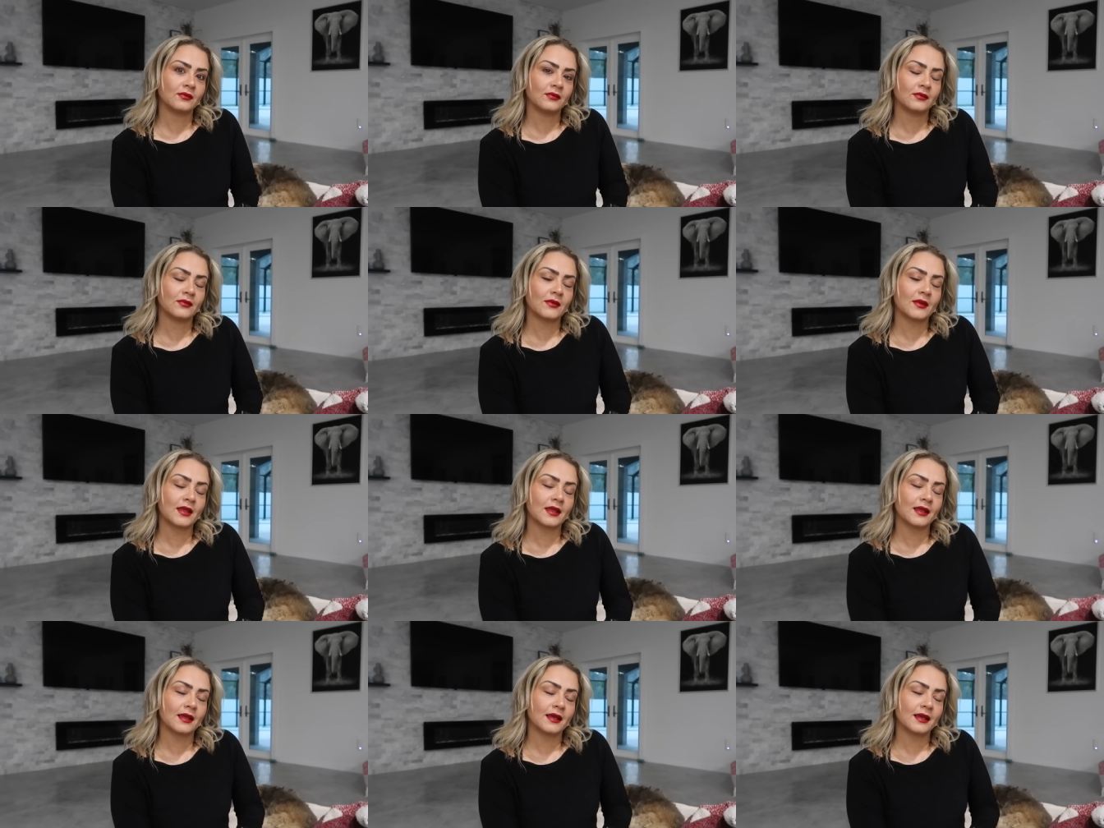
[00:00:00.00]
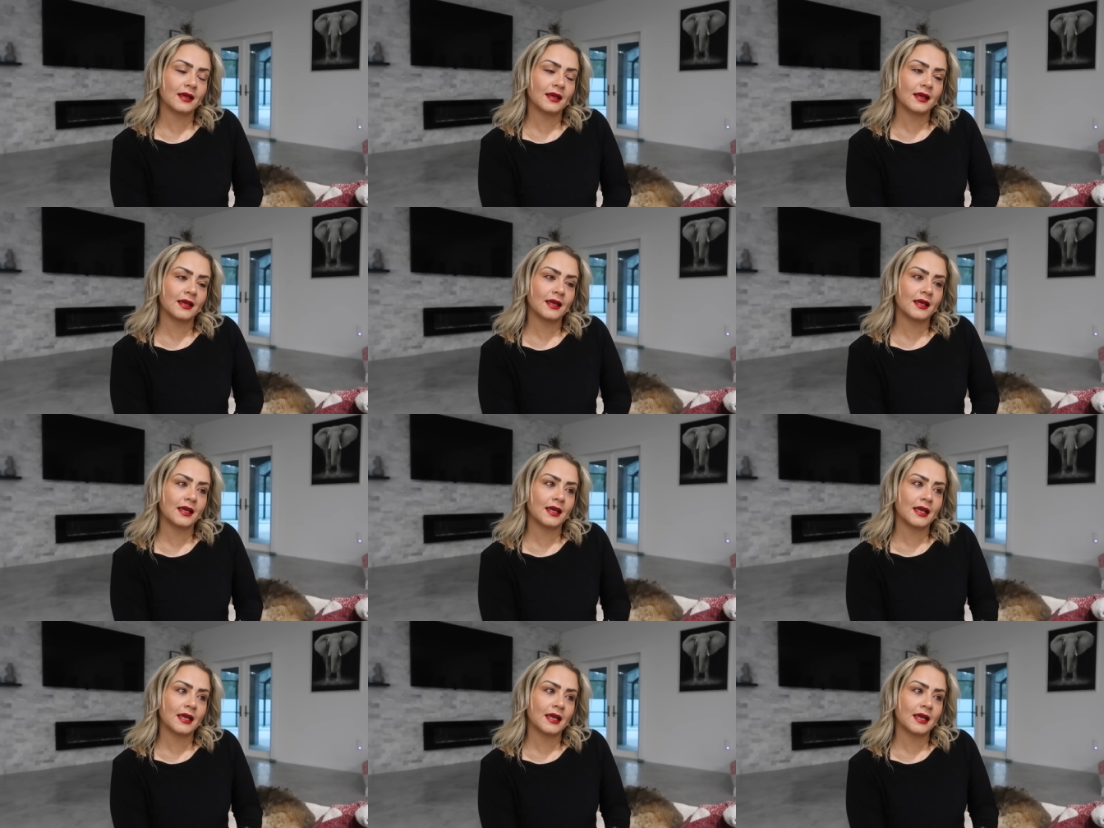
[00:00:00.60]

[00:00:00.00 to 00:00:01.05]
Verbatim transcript: Even though I'm right here.